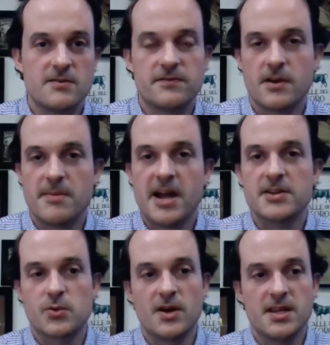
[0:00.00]
and for
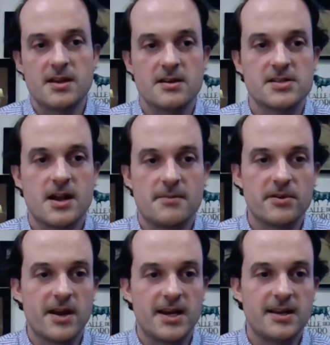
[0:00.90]
about 20 years
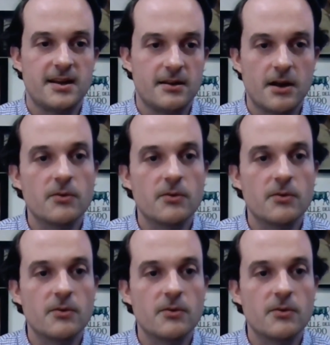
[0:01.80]
operated a